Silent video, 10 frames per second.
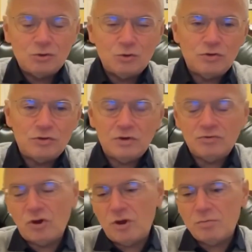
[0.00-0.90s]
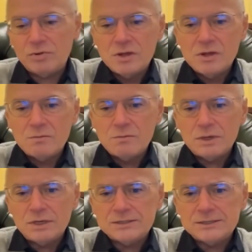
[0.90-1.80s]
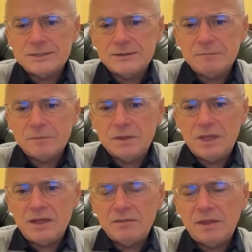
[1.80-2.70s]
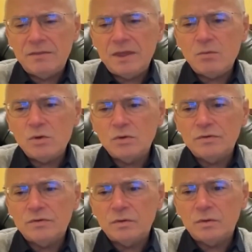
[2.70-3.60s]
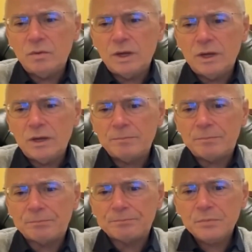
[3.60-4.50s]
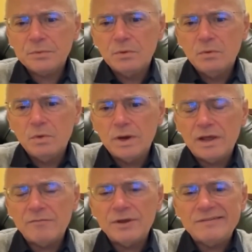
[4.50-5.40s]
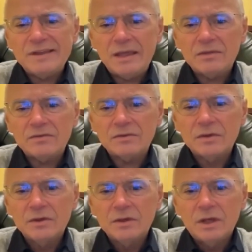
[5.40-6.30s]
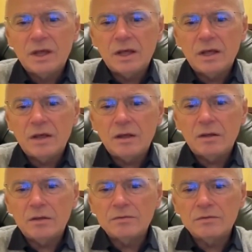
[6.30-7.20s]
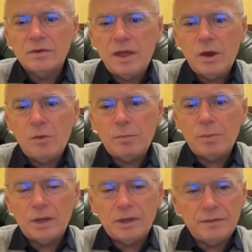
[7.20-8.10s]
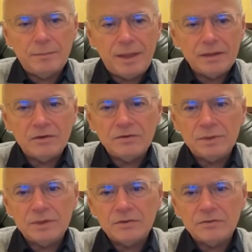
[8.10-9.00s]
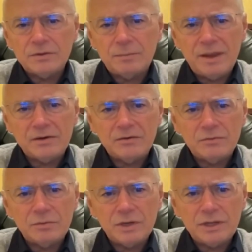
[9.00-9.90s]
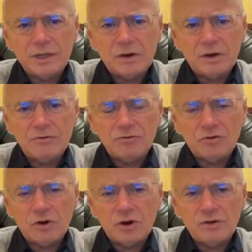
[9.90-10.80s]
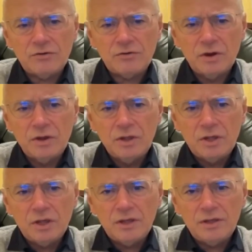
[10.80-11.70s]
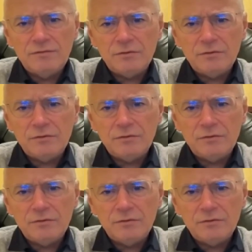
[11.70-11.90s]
doing their job. But they will do whatever it takes to help the bankers, because the bankers really are in charge. The